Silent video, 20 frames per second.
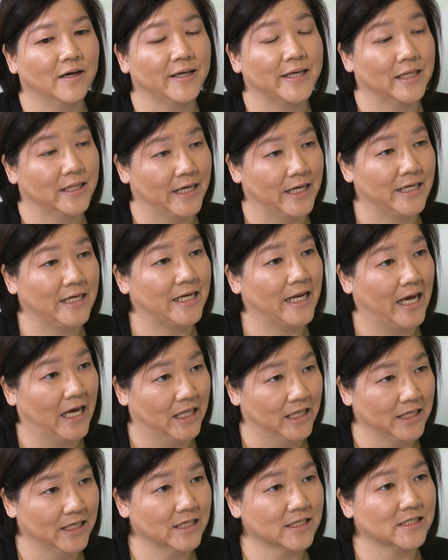Elaine and
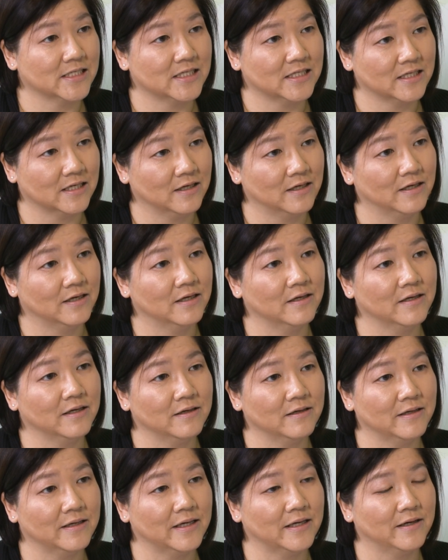Alex.
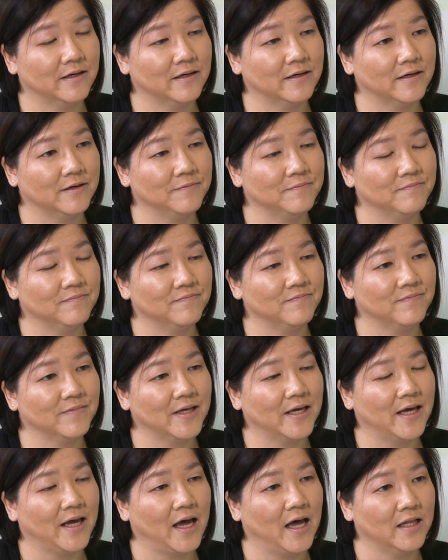
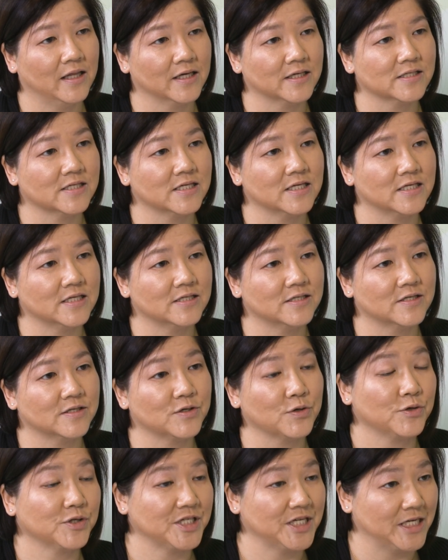Alex is
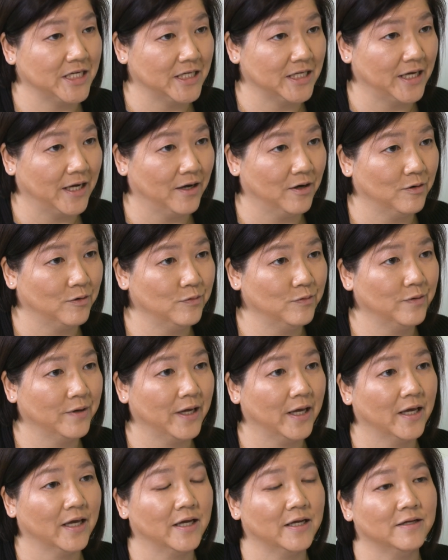13 now,
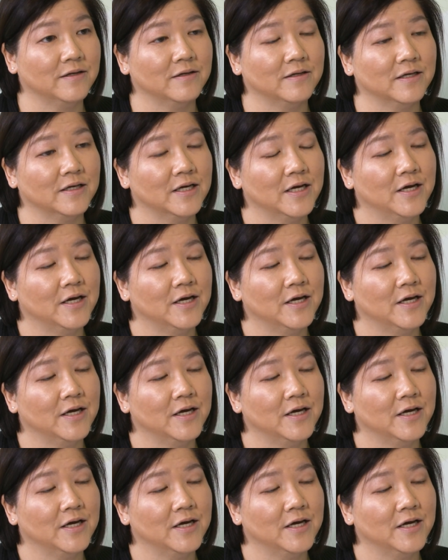and